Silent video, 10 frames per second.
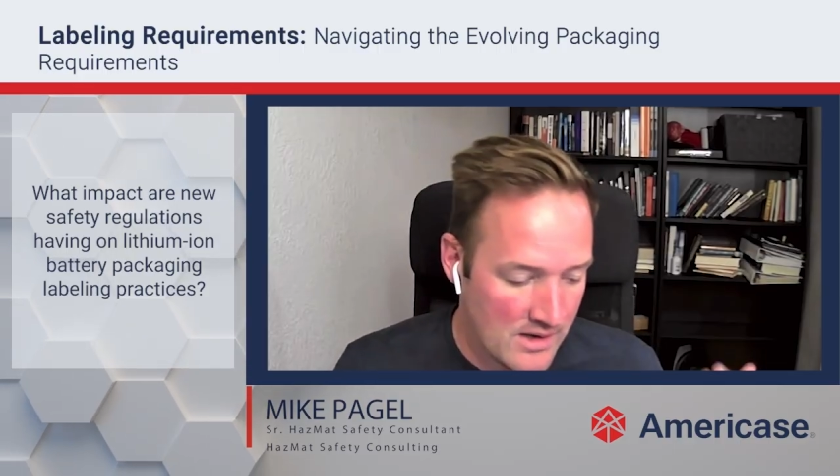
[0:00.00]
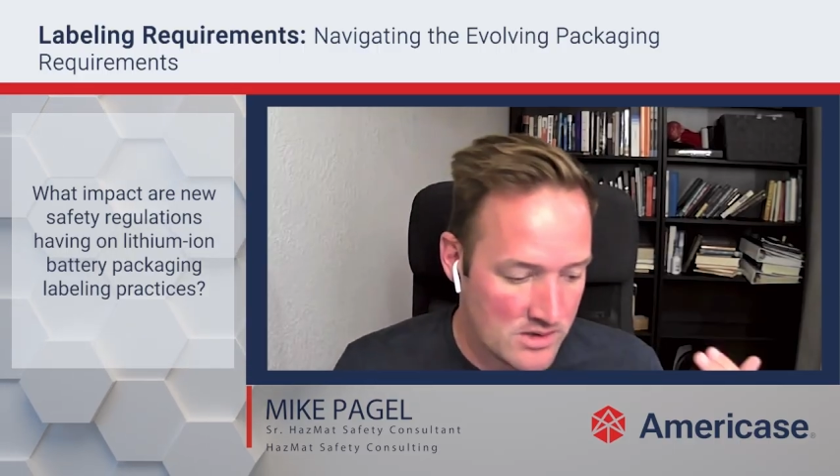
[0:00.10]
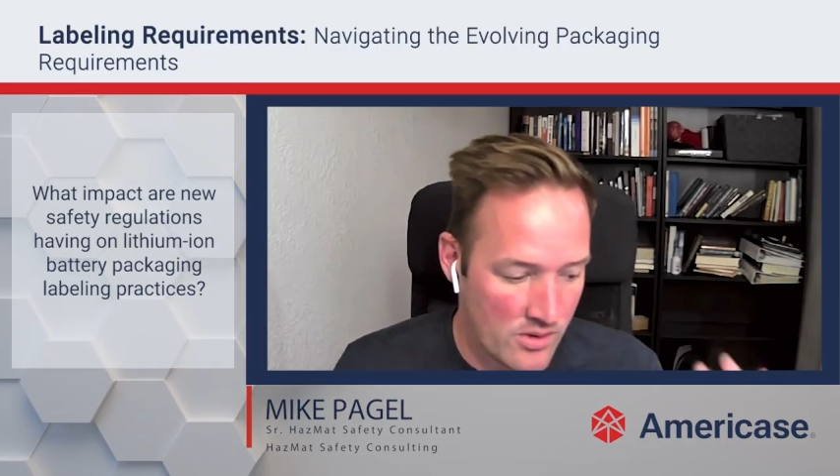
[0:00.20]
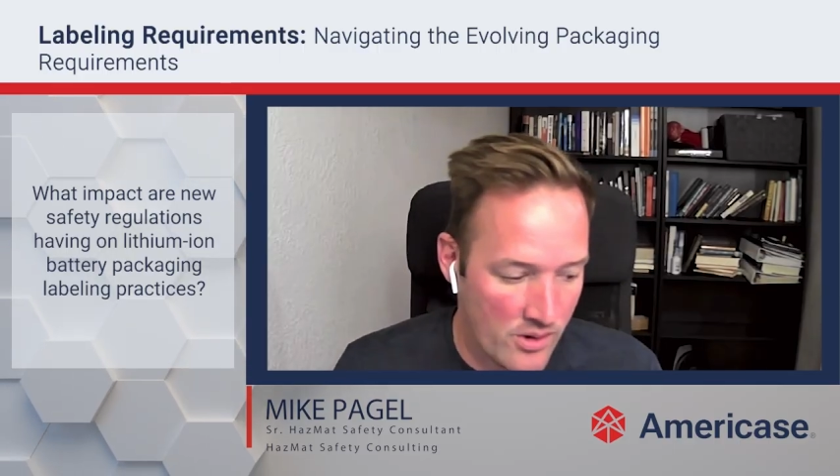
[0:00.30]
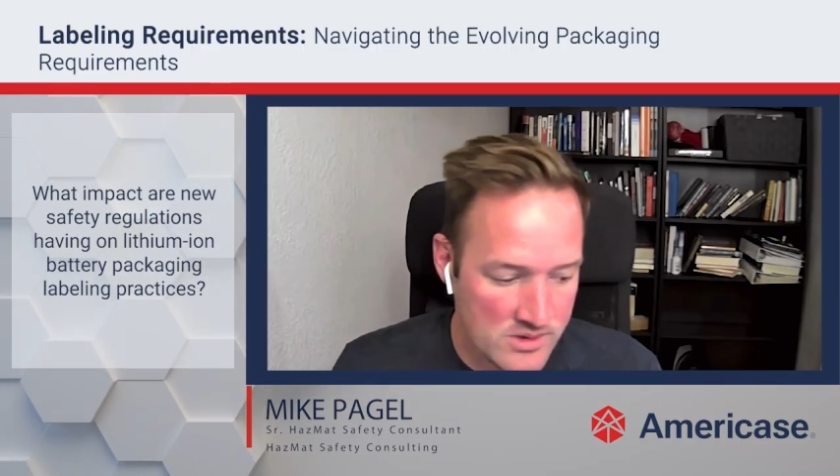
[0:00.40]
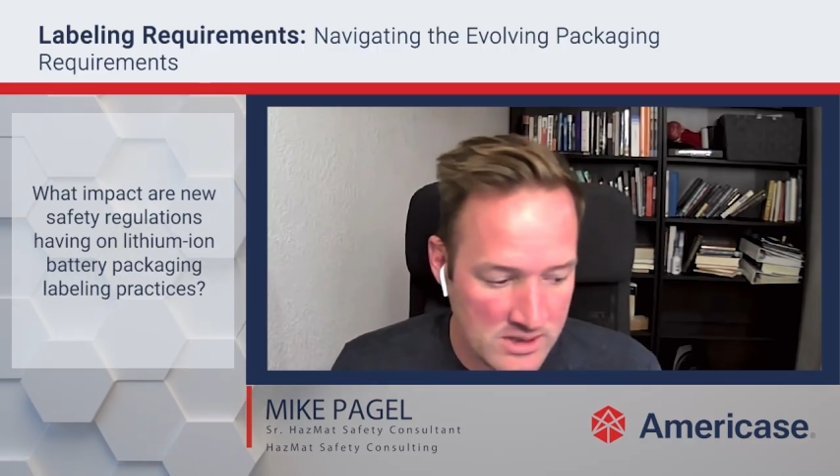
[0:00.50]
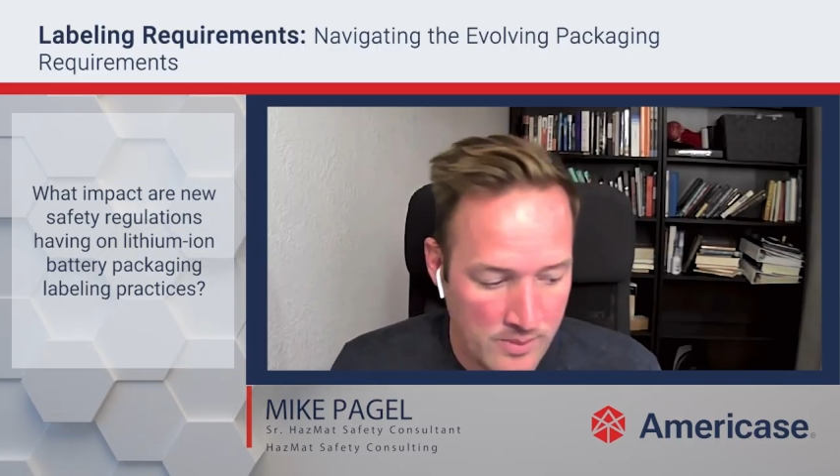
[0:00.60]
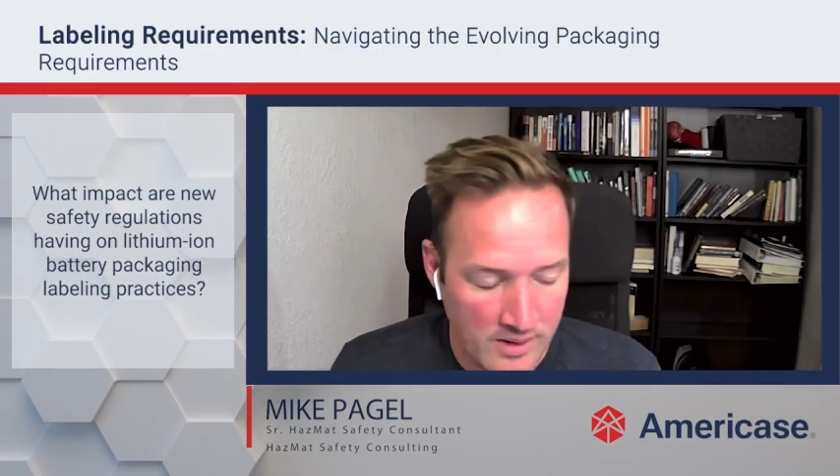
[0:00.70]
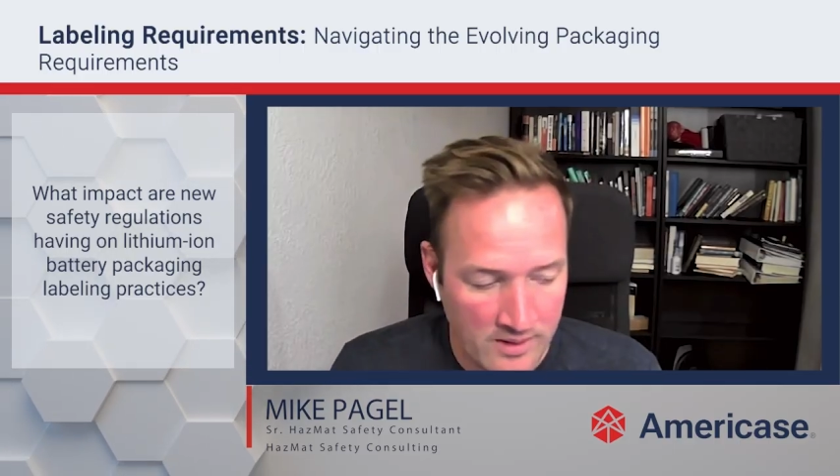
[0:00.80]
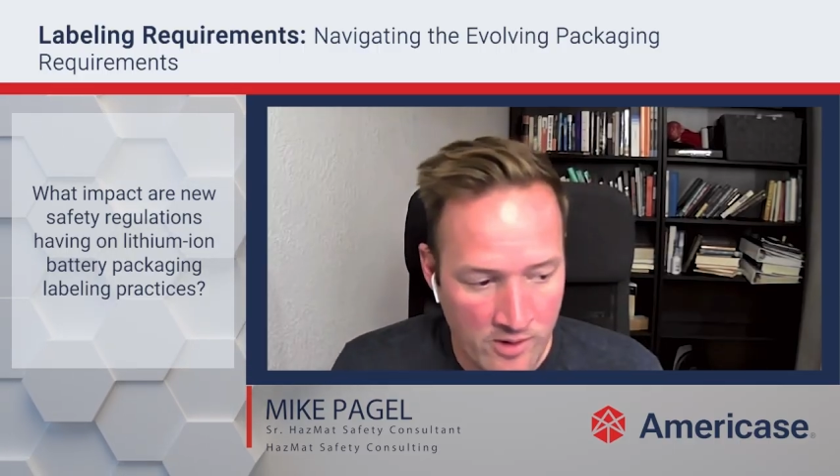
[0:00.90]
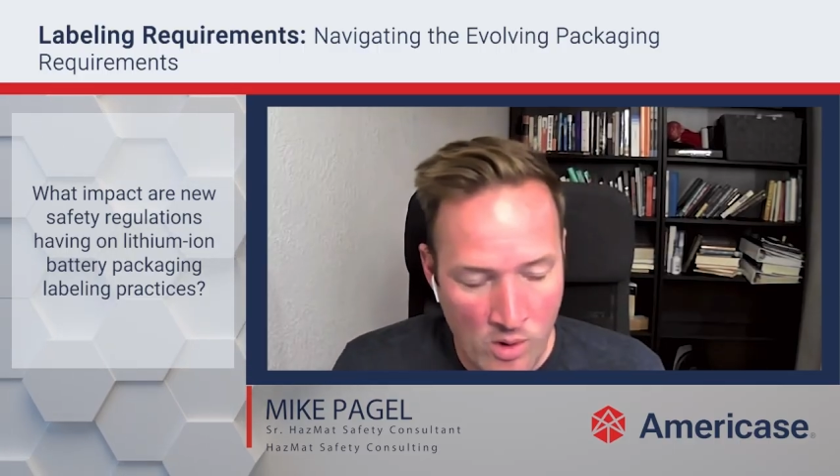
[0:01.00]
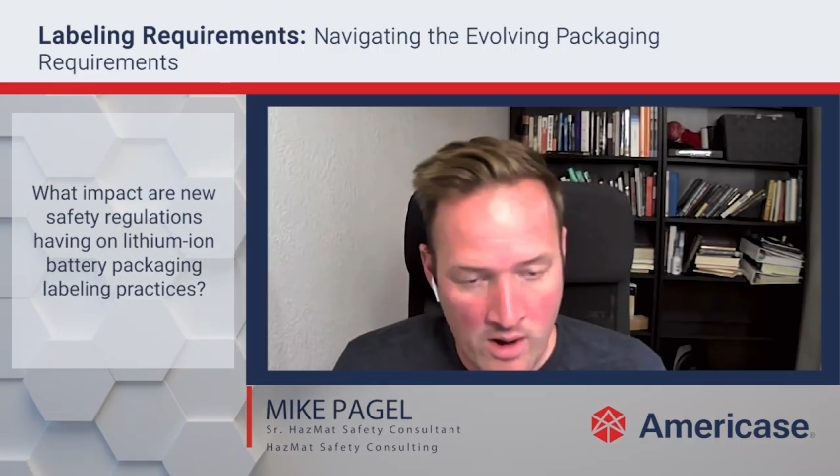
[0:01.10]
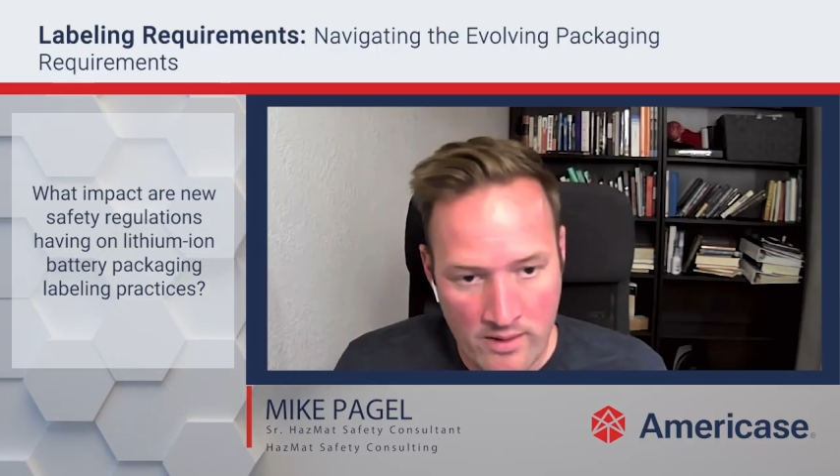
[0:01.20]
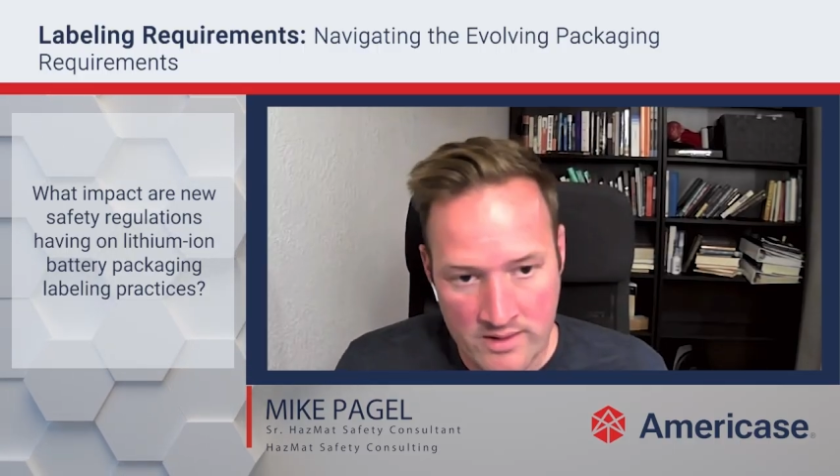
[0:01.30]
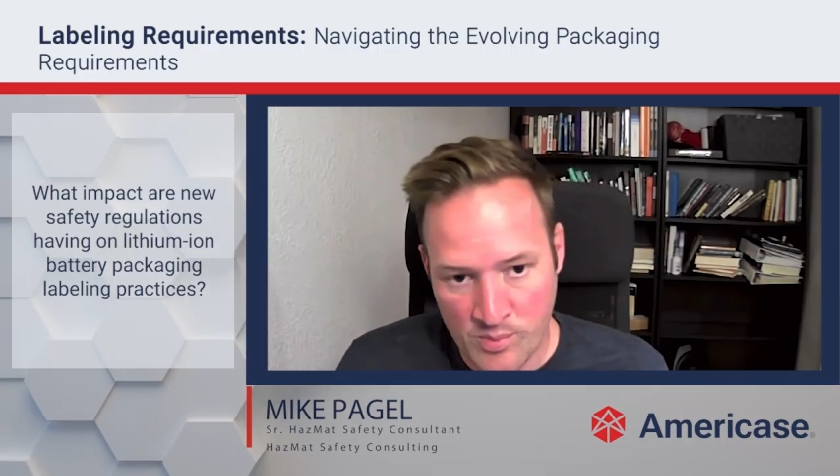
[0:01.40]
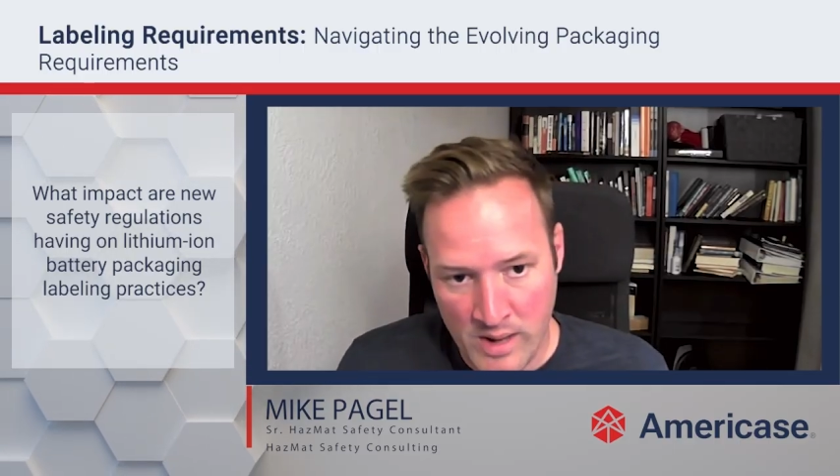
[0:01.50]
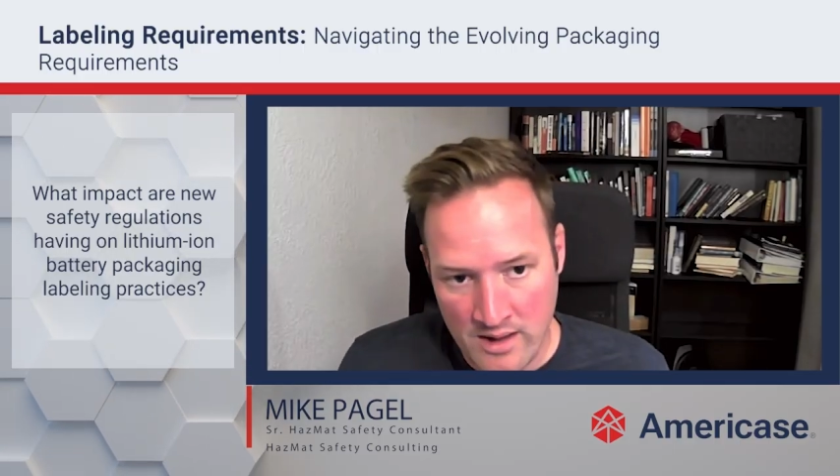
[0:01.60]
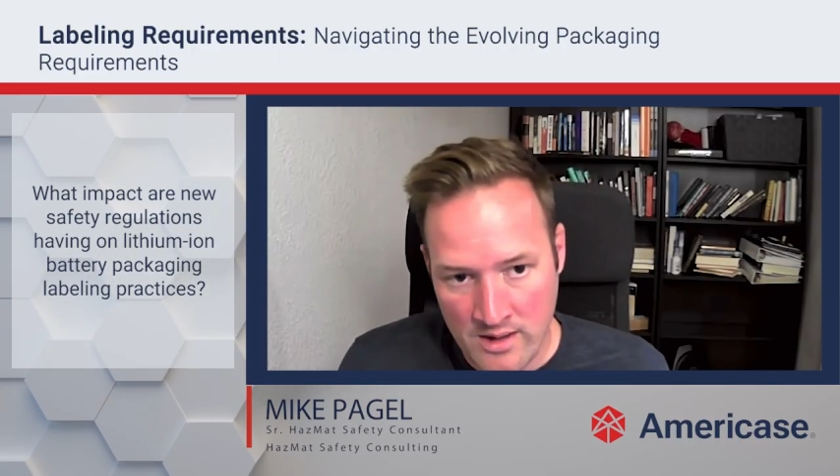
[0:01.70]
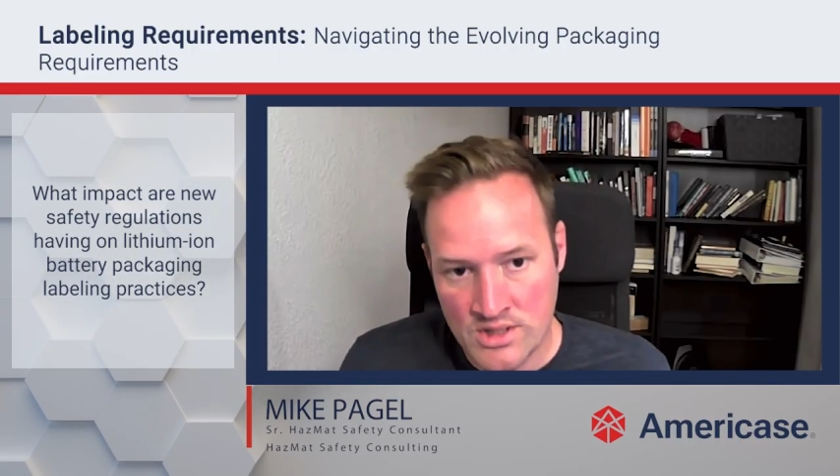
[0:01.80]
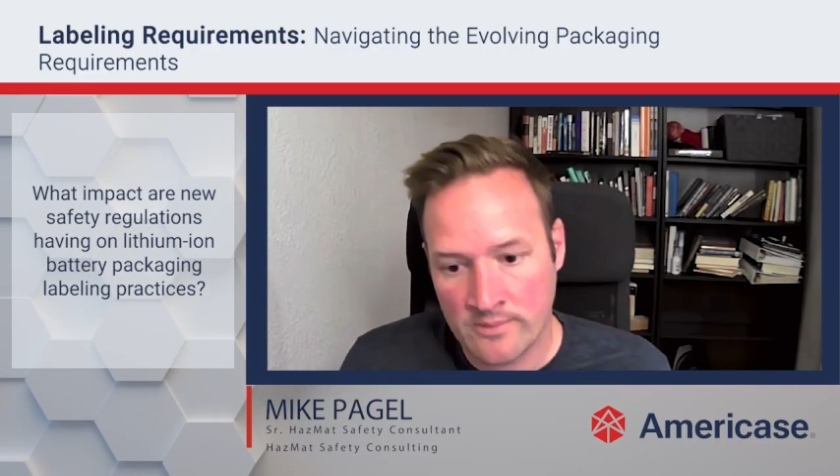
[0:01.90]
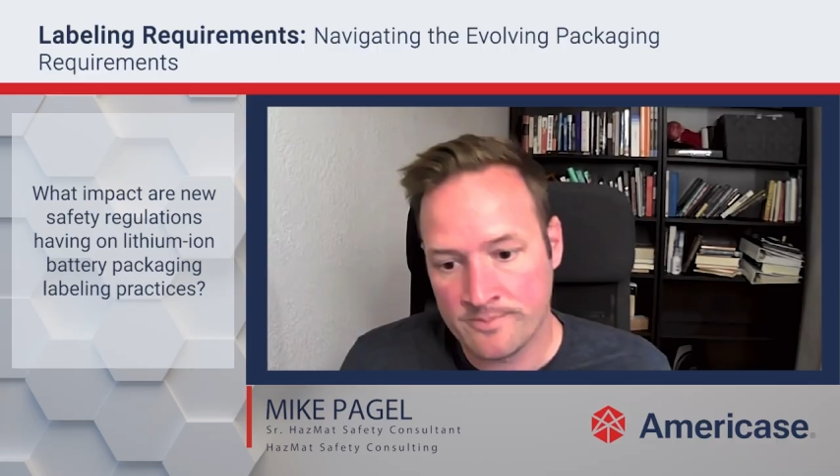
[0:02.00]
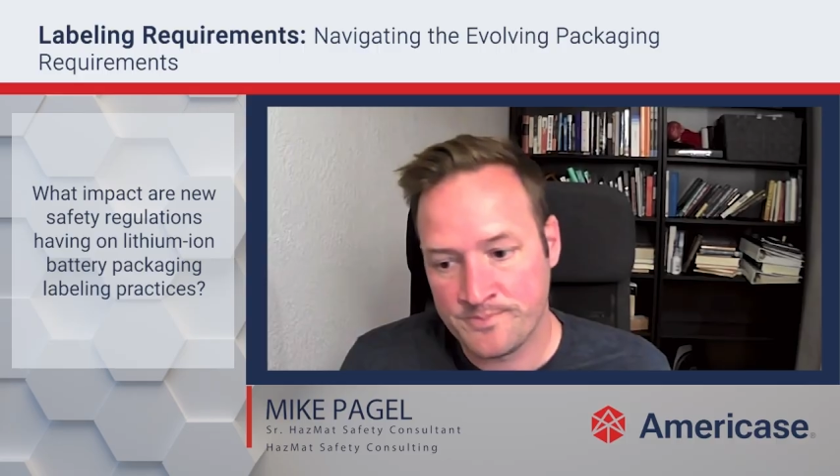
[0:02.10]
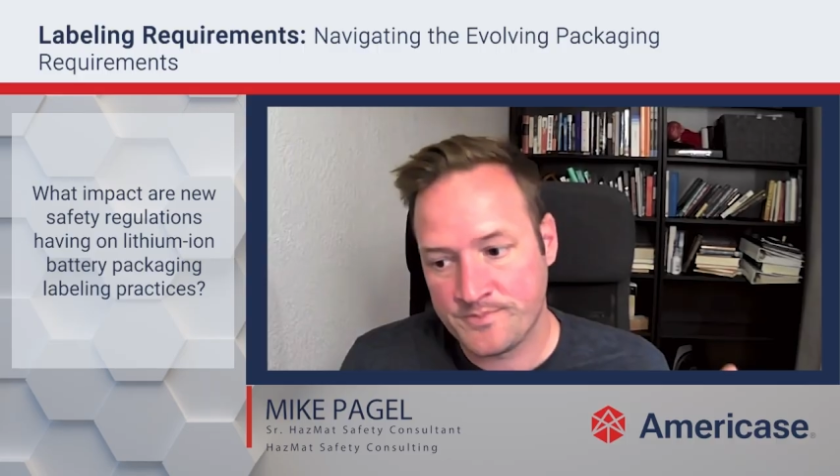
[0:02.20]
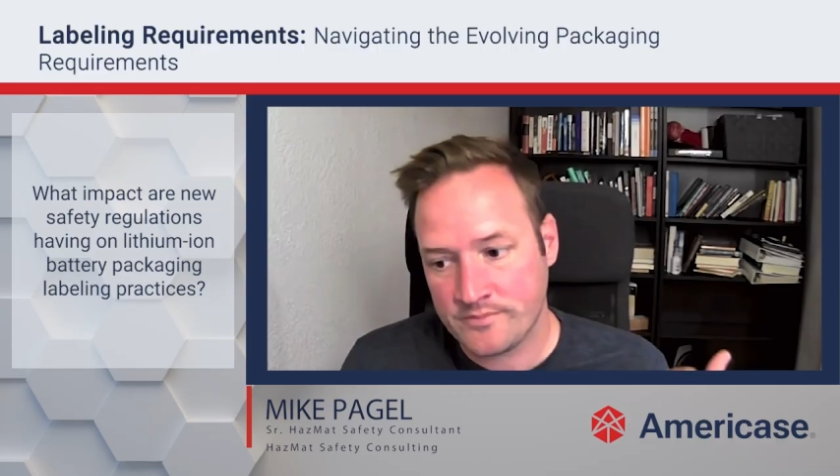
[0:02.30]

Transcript: So those typically require extra packaging,